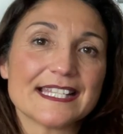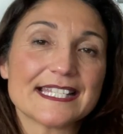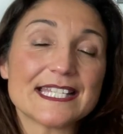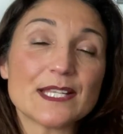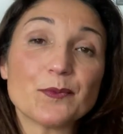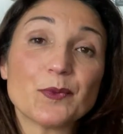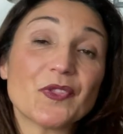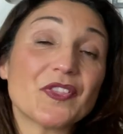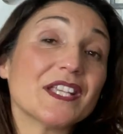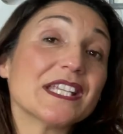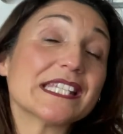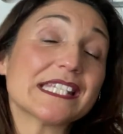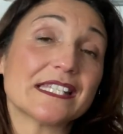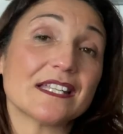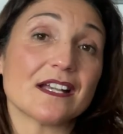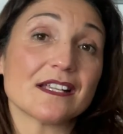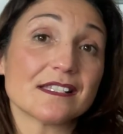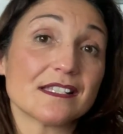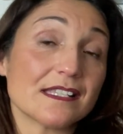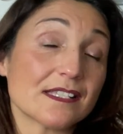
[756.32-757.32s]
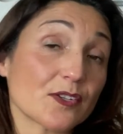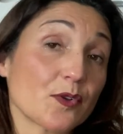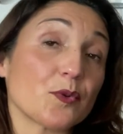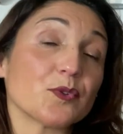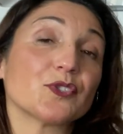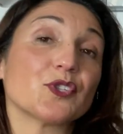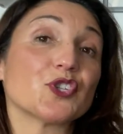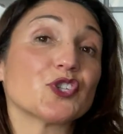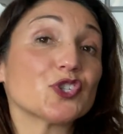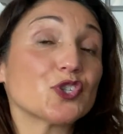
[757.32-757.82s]
See, what this does is
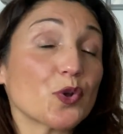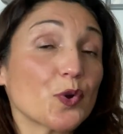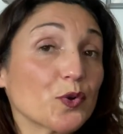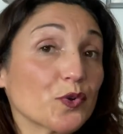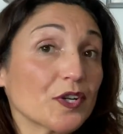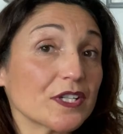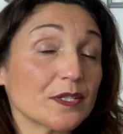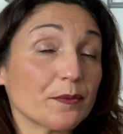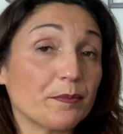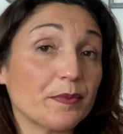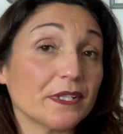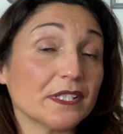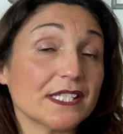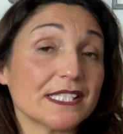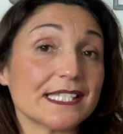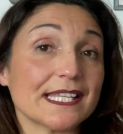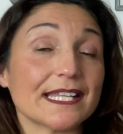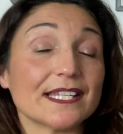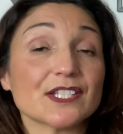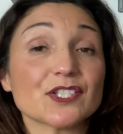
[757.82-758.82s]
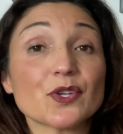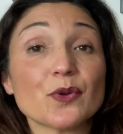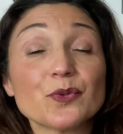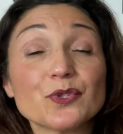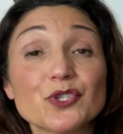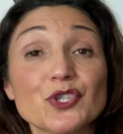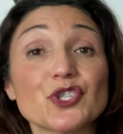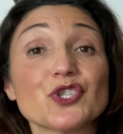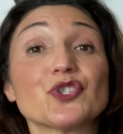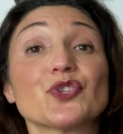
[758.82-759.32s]
going to show credibility and it's
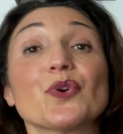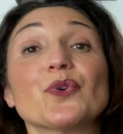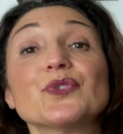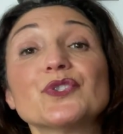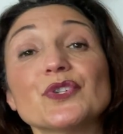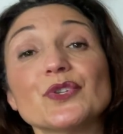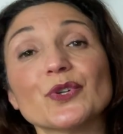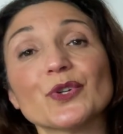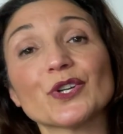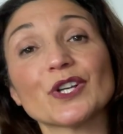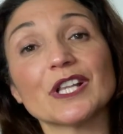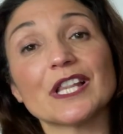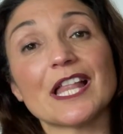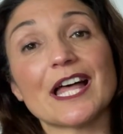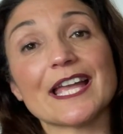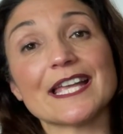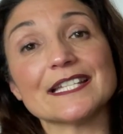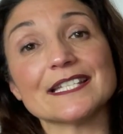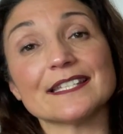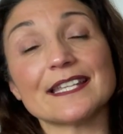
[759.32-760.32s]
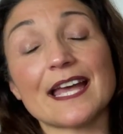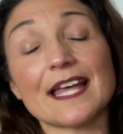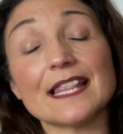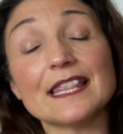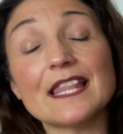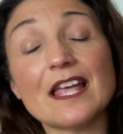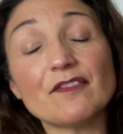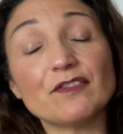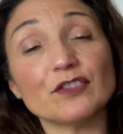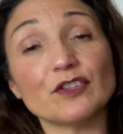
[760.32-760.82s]
going to show to your client
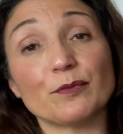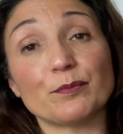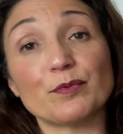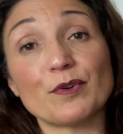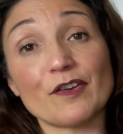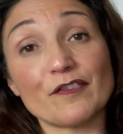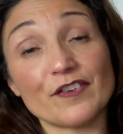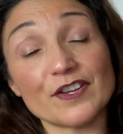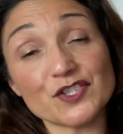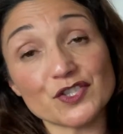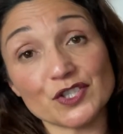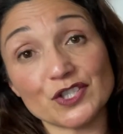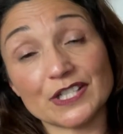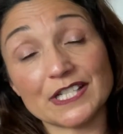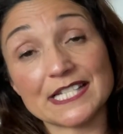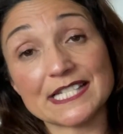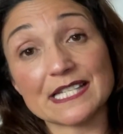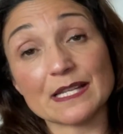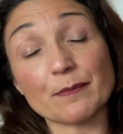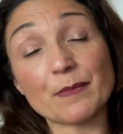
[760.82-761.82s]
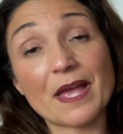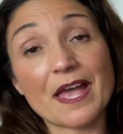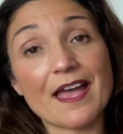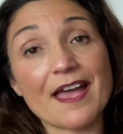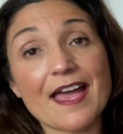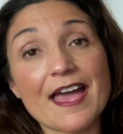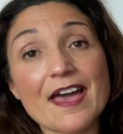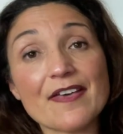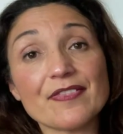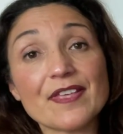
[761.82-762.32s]
that level of professionalism
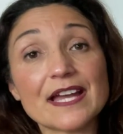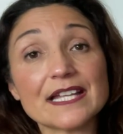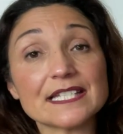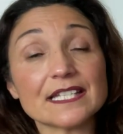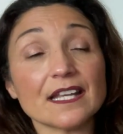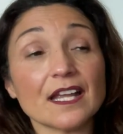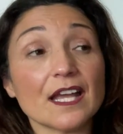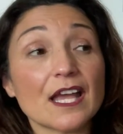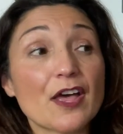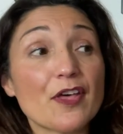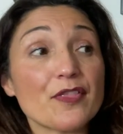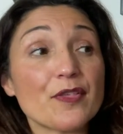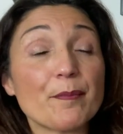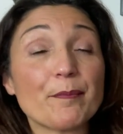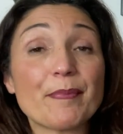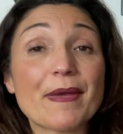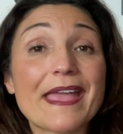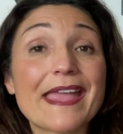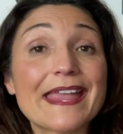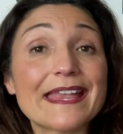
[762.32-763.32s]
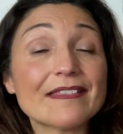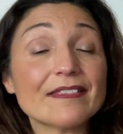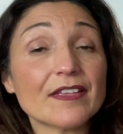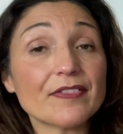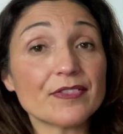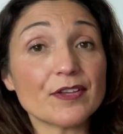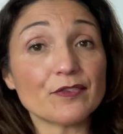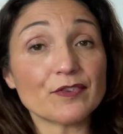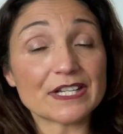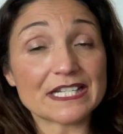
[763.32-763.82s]
that the pain
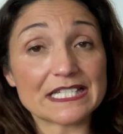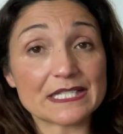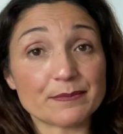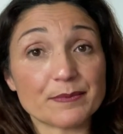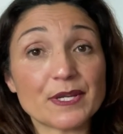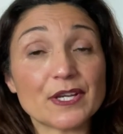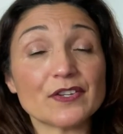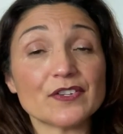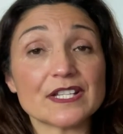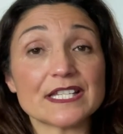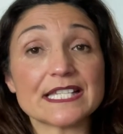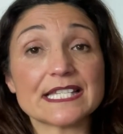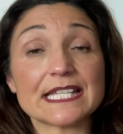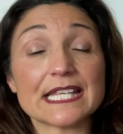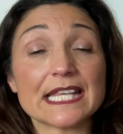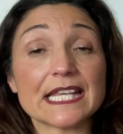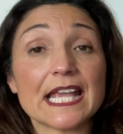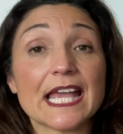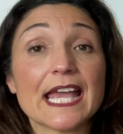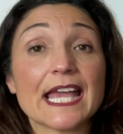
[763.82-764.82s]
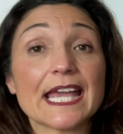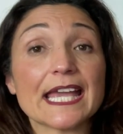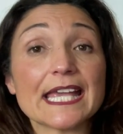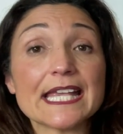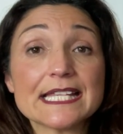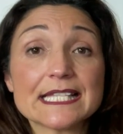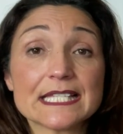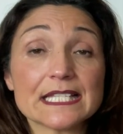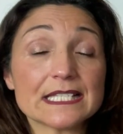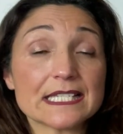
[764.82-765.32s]
that they're experiencing
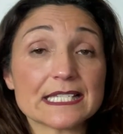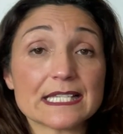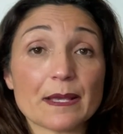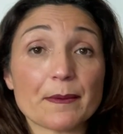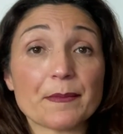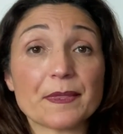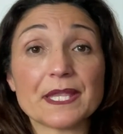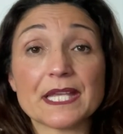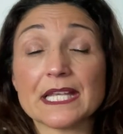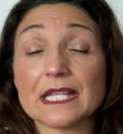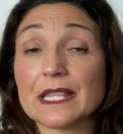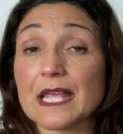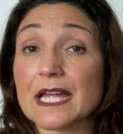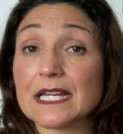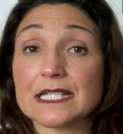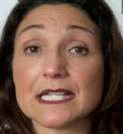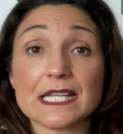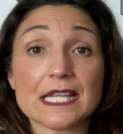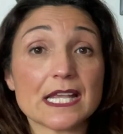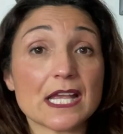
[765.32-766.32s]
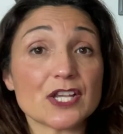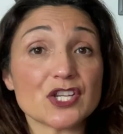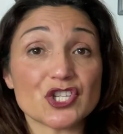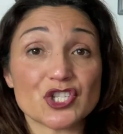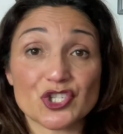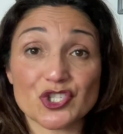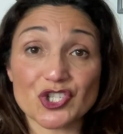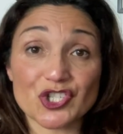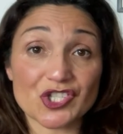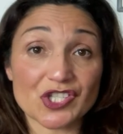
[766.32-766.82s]
isn't something that
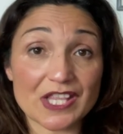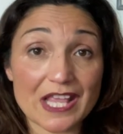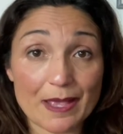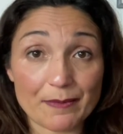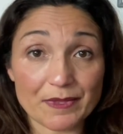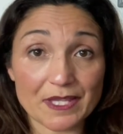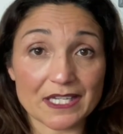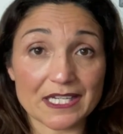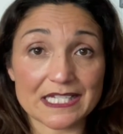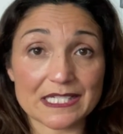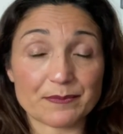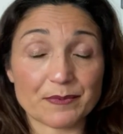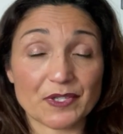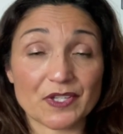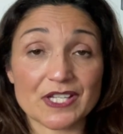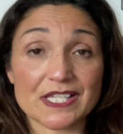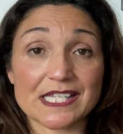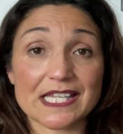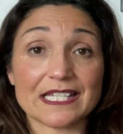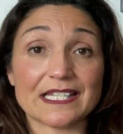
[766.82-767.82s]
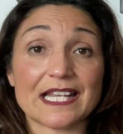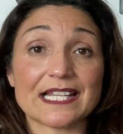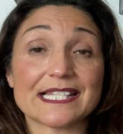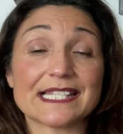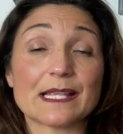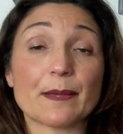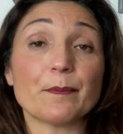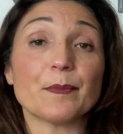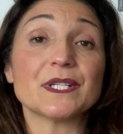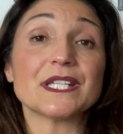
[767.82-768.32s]
is just them that experiencing,
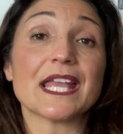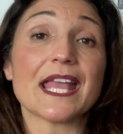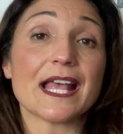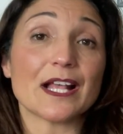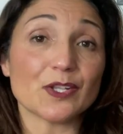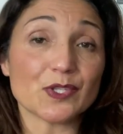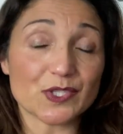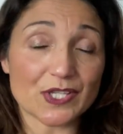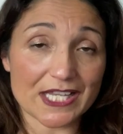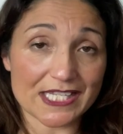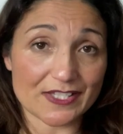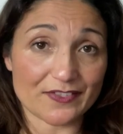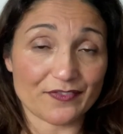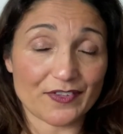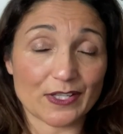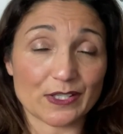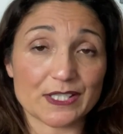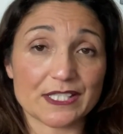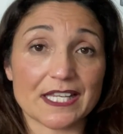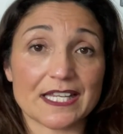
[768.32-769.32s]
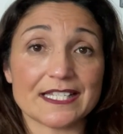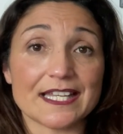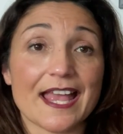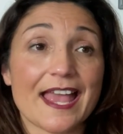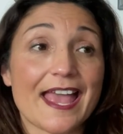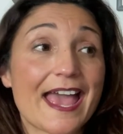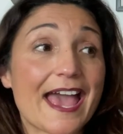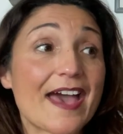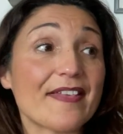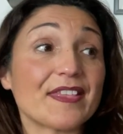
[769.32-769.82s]
that somebody else has felt it
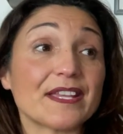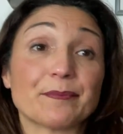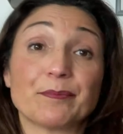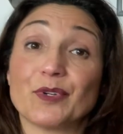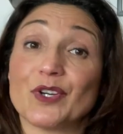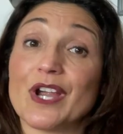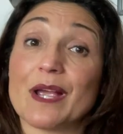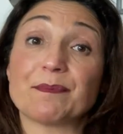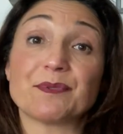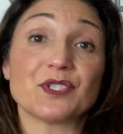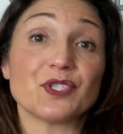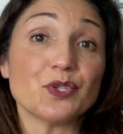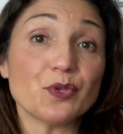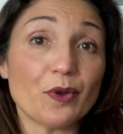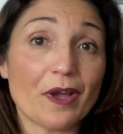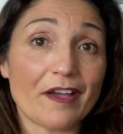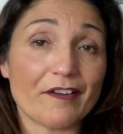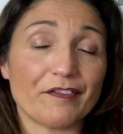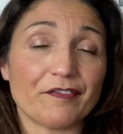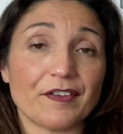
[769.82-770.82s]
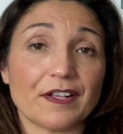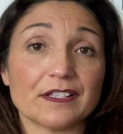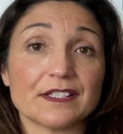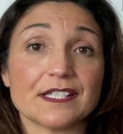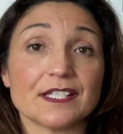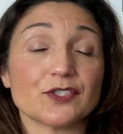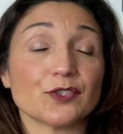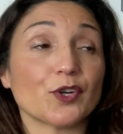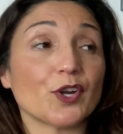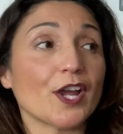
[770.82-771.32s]
and that perhaps you have
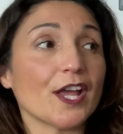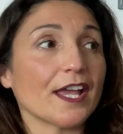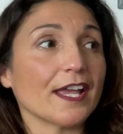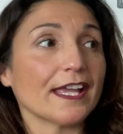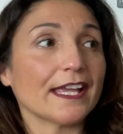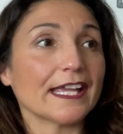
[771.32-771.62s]
felt it or